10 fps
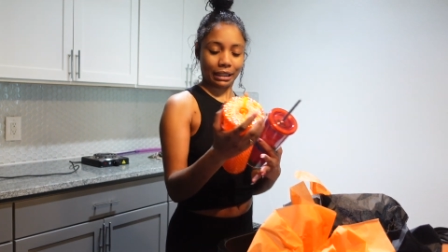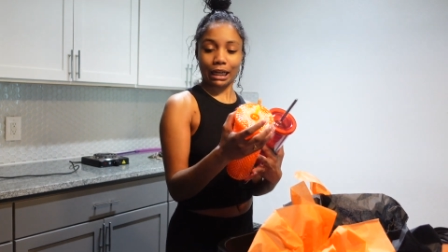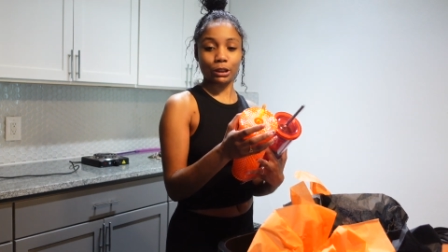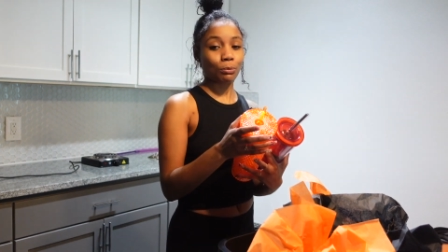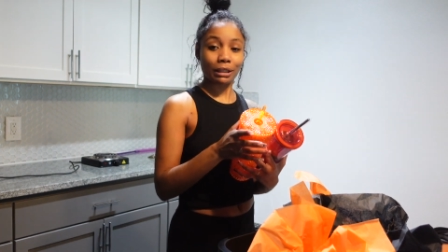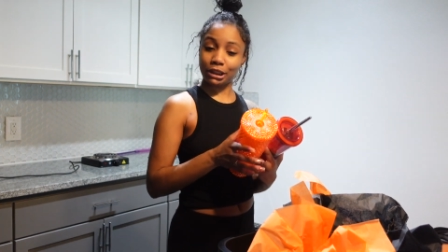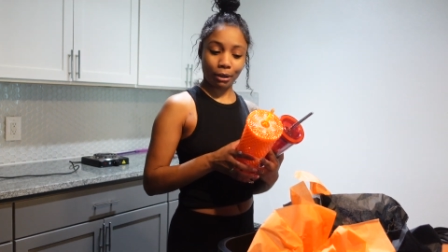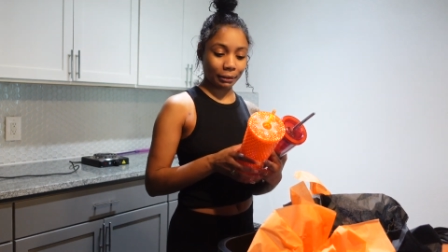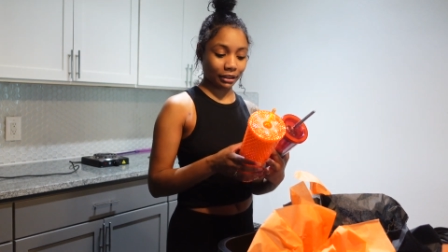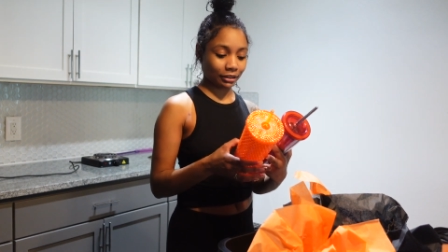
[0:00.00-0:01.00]
Not too much
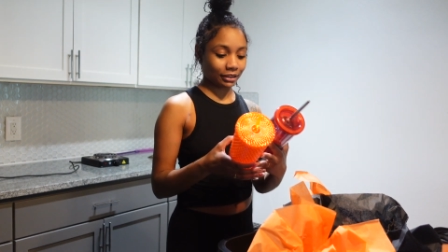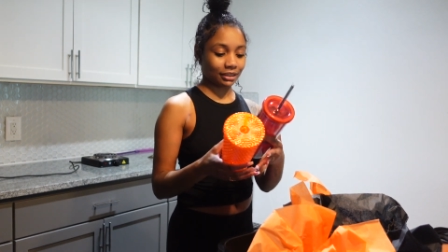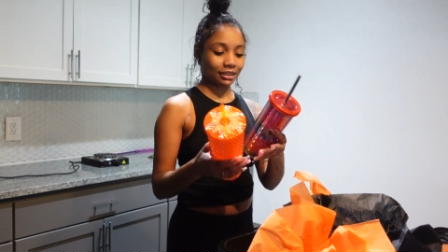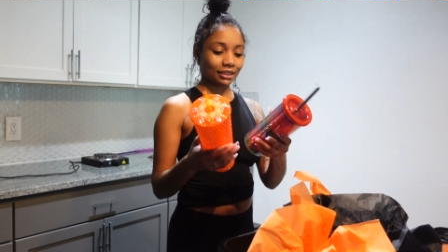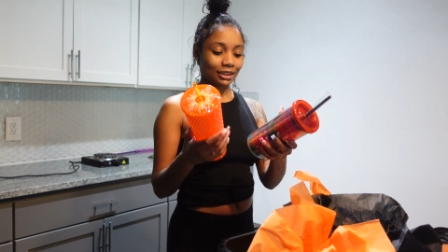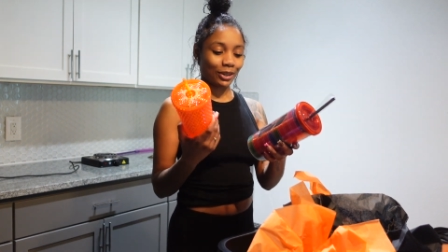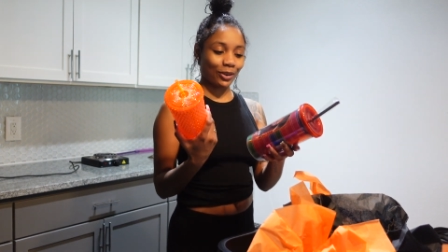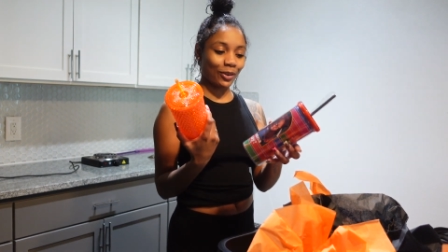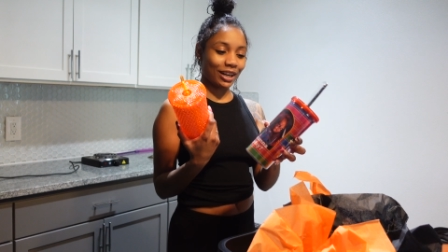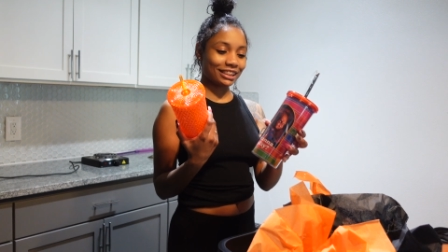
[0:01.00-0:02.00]
on me.
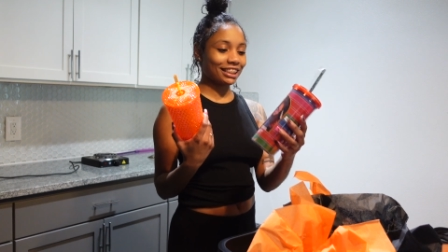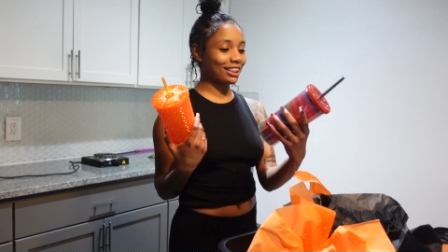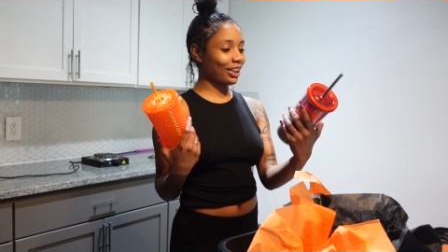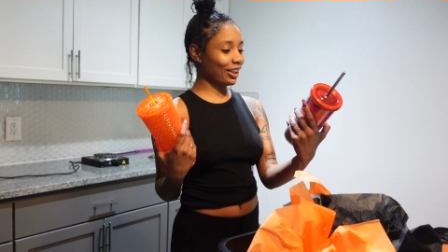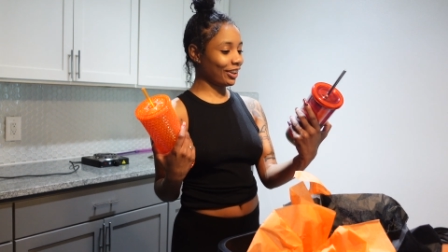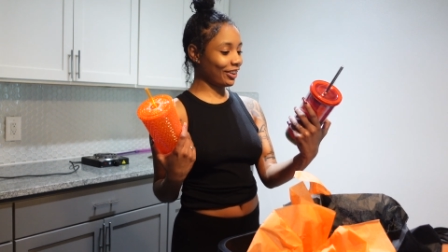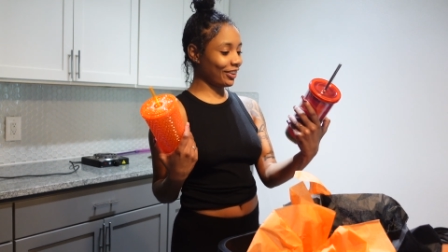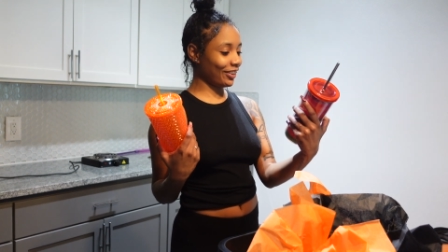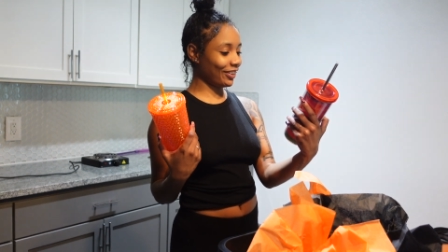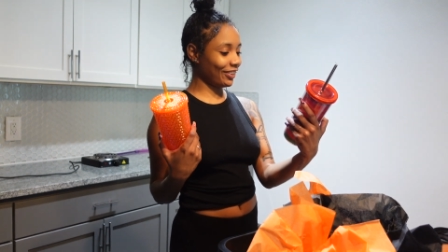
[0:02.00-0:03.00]
Oh, this is cute.
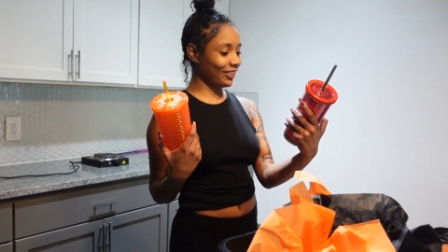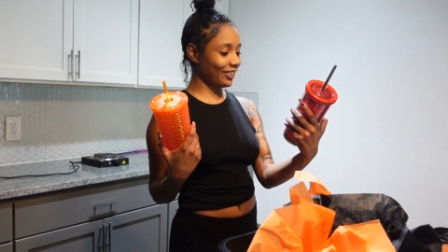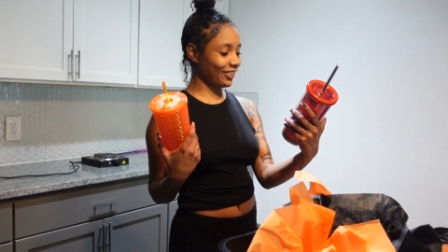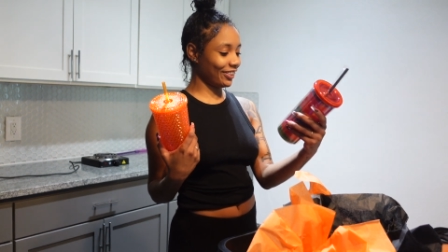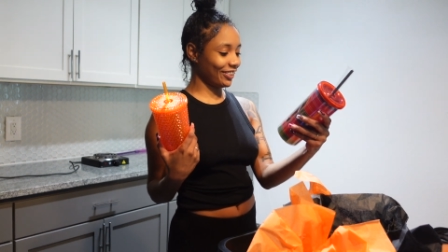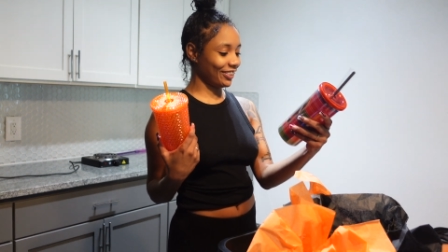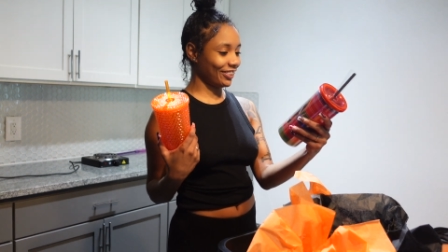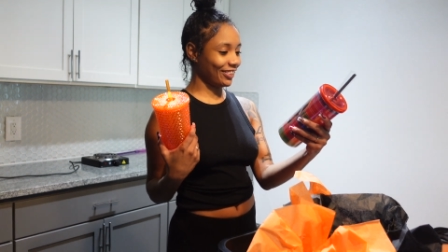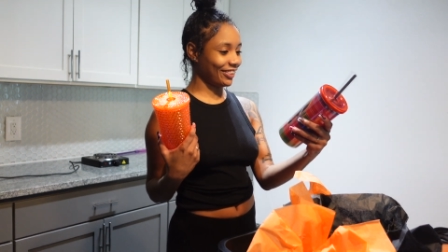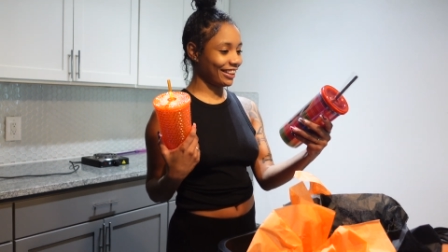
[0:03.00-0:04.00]
I know. I really wanted it for
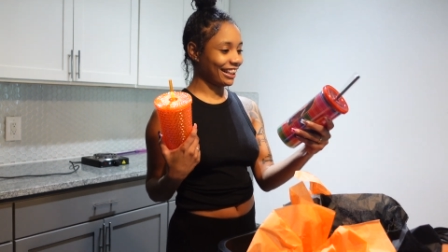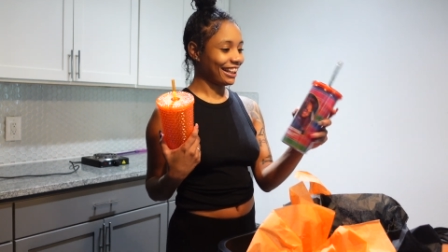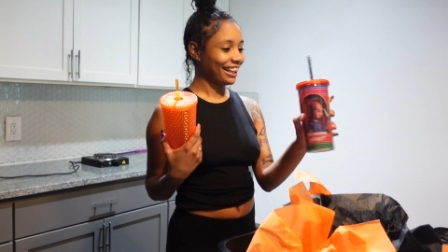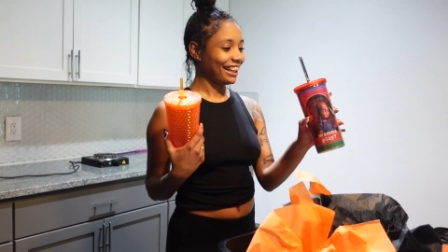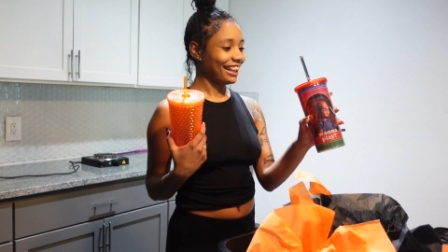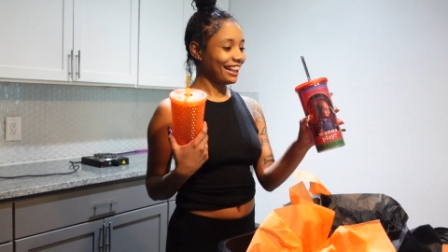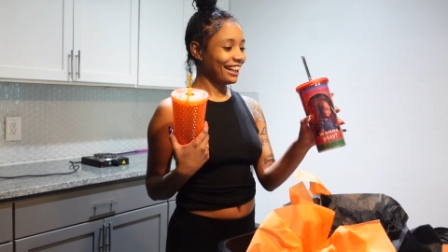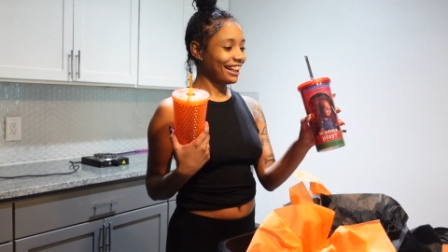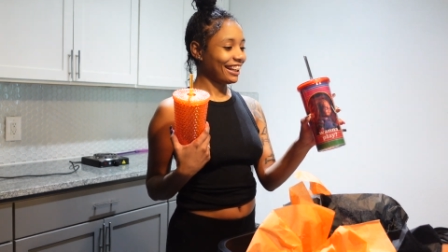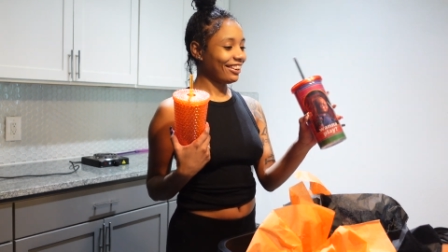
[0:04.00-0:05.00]
myself. I'm not gonna lie.
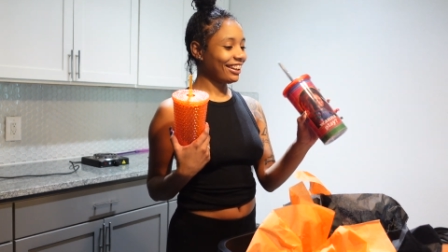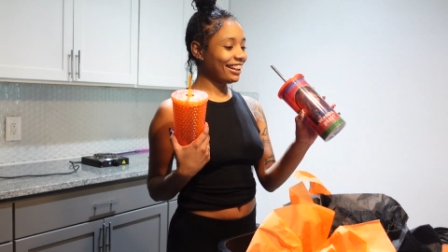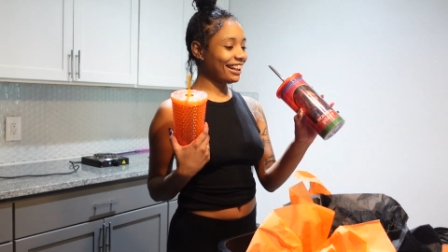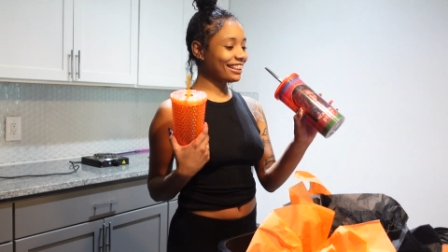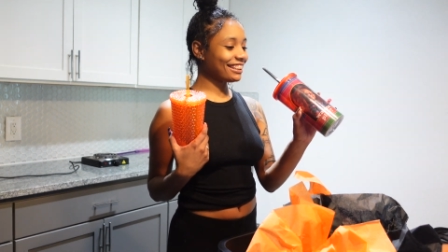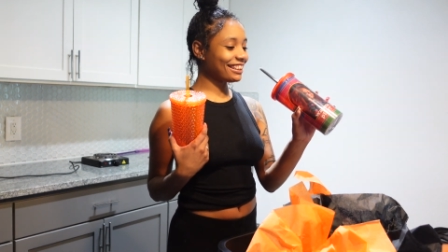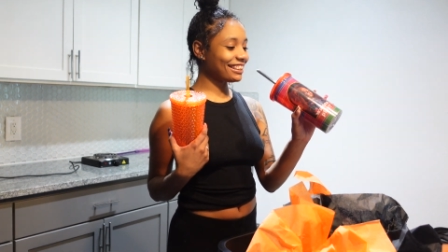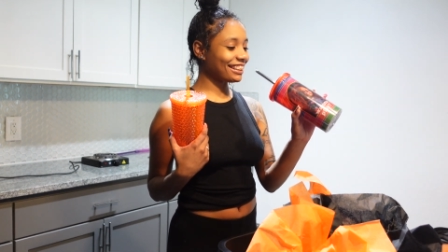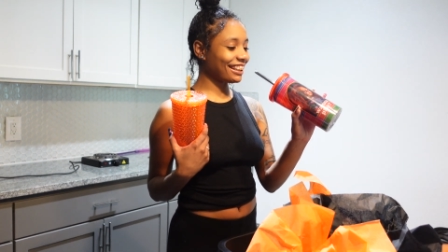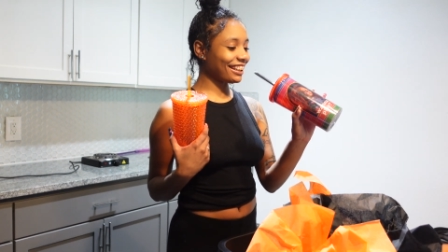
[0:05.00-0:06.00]
We gonna share.
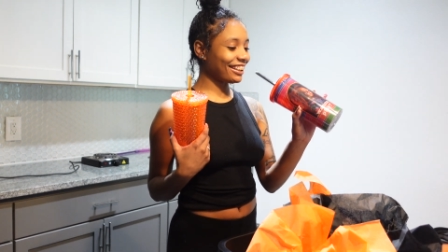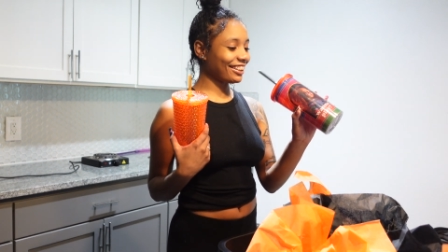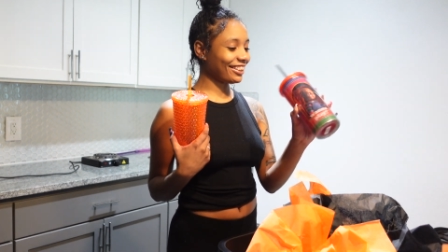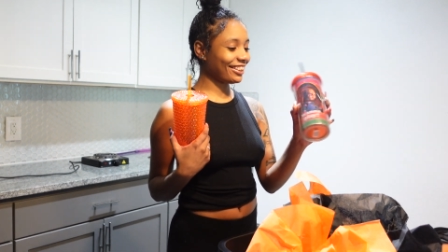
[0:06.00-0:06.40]
We gonna share.